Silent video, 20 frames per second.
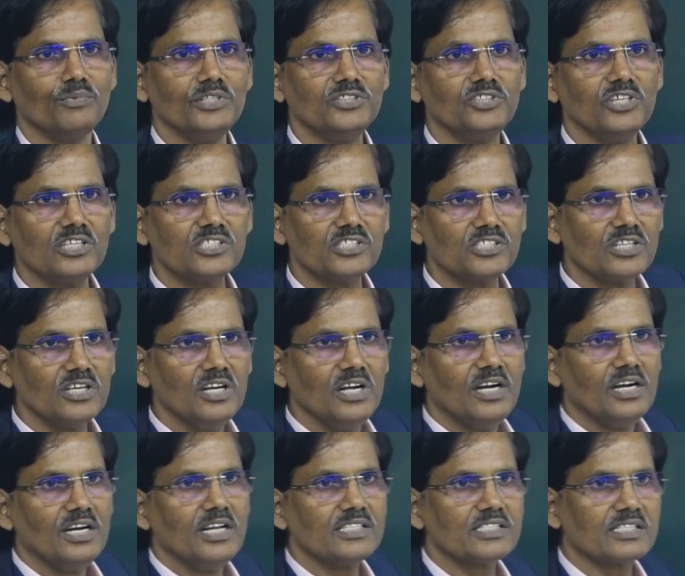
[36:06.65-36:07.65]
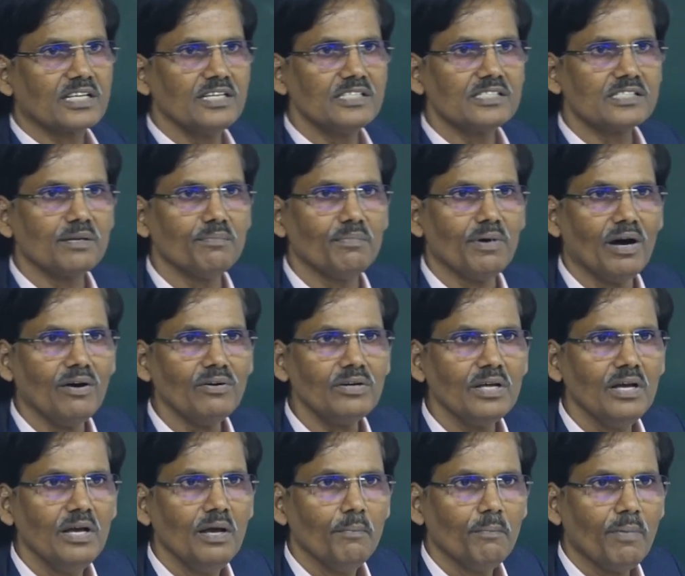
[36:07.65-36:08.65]
We just discussed
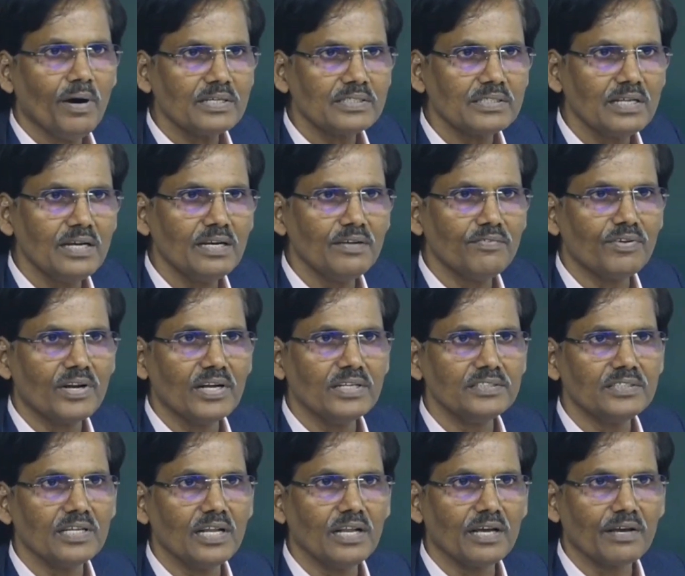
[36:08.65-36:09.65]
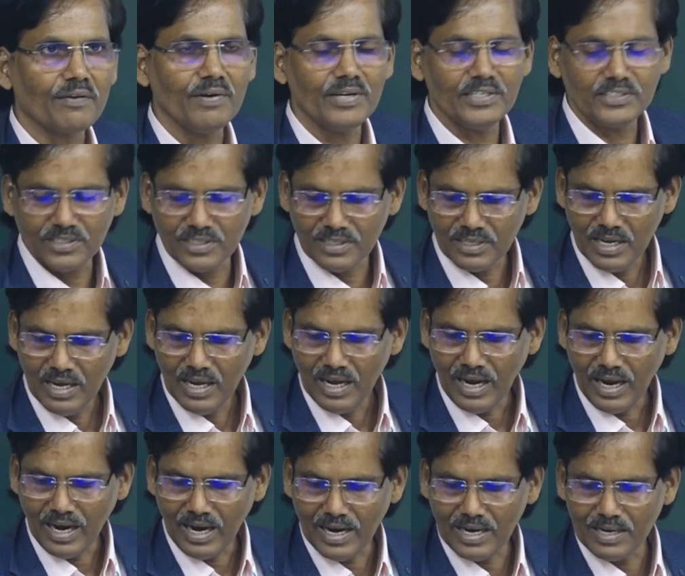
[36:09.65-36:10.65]
about partial differential equation,
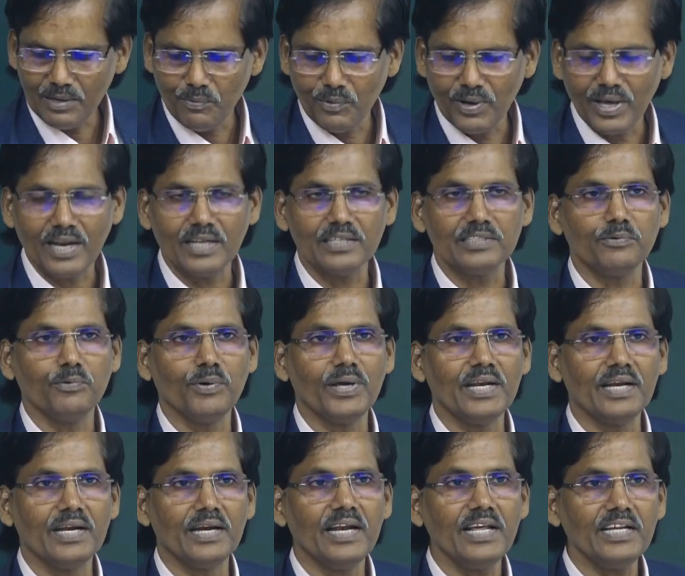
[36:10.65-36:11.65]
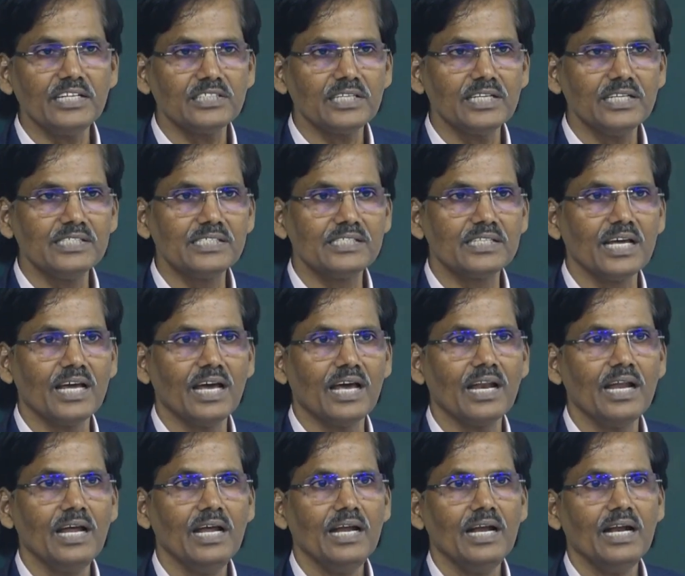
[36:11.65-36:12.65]
and whereas when radiation is
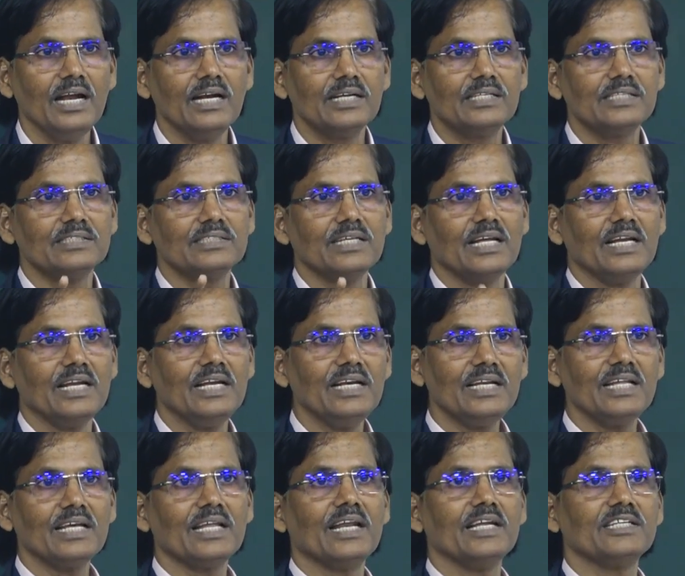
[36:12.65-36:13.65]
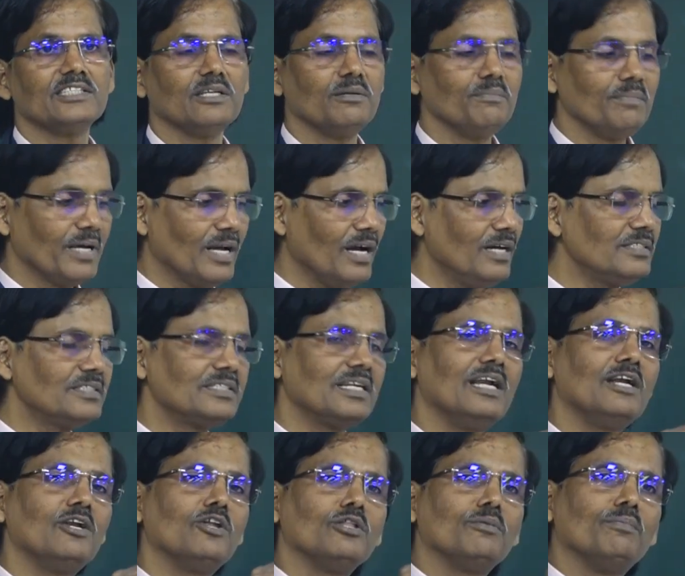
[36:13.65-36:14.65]
there, it is an integration because
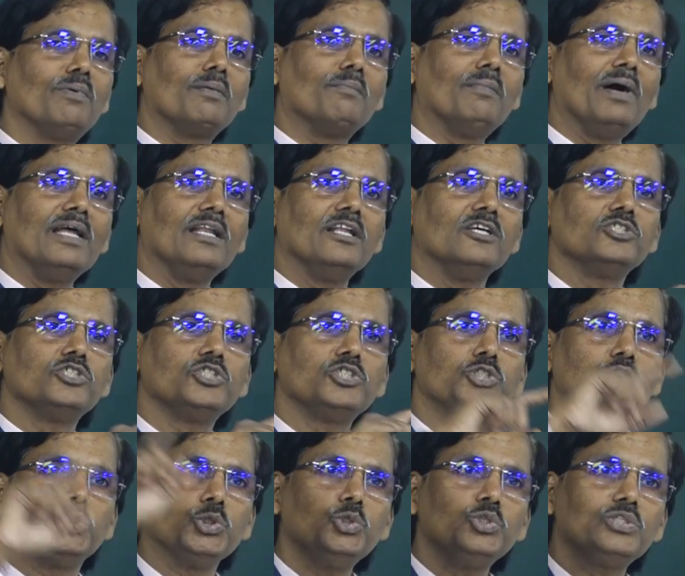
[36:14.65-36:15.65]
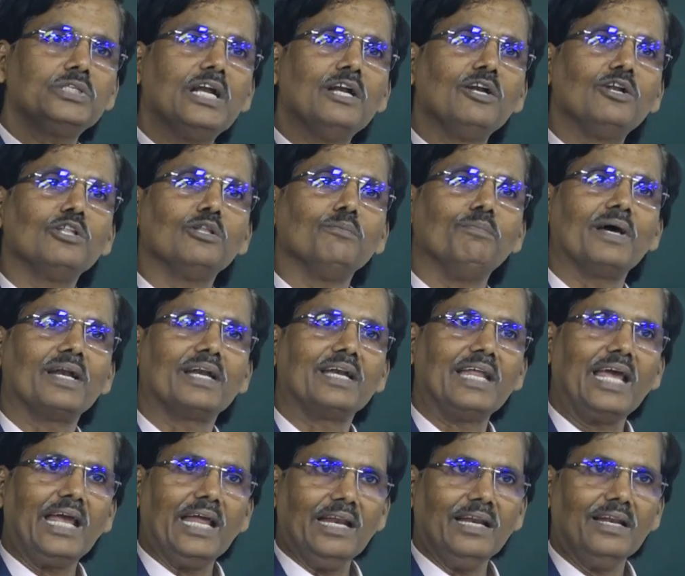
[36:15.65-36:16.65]
10 to the power minus 2, 10 to the power
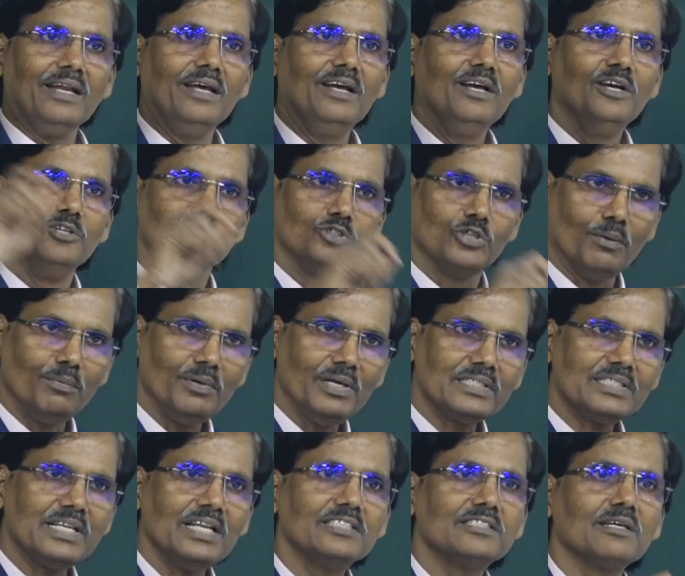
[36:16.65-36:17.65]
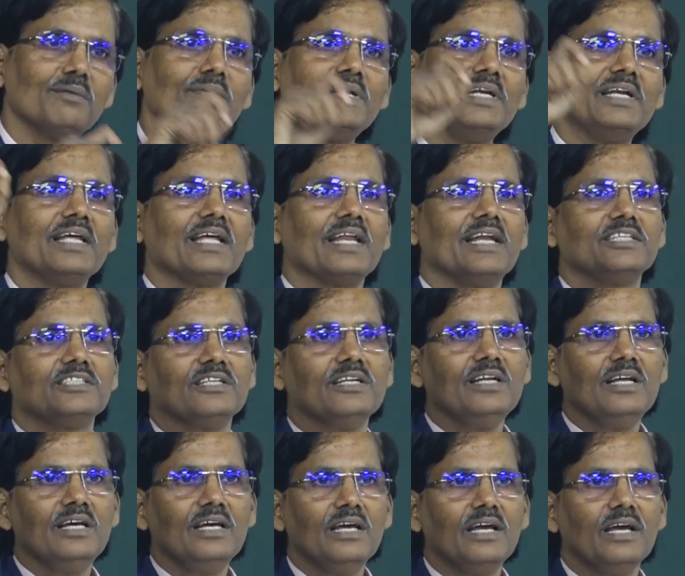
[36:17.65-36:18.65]
10. So obviously some integration
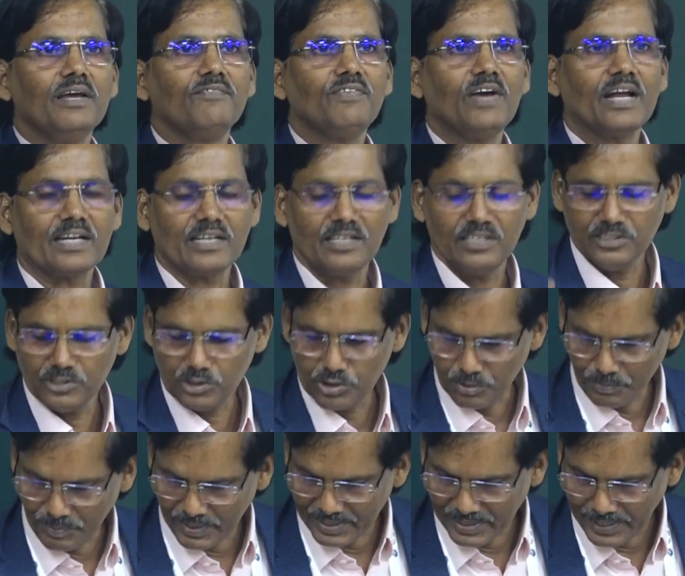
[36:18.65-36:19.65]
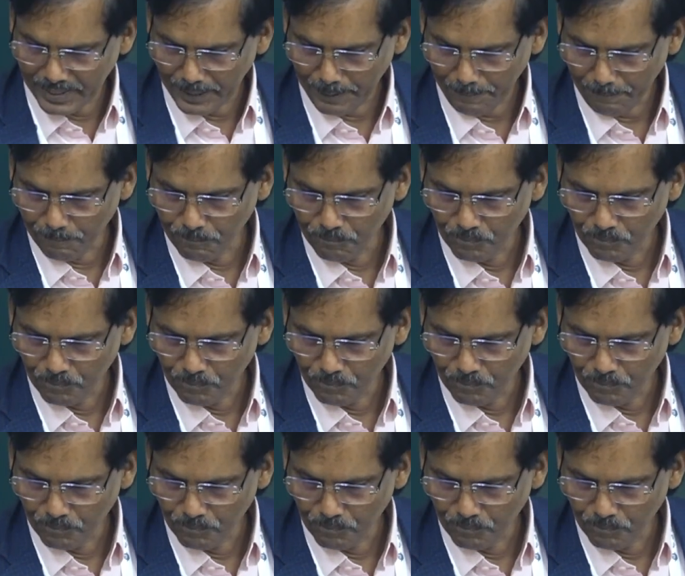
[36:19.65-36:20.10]
effect is to be there.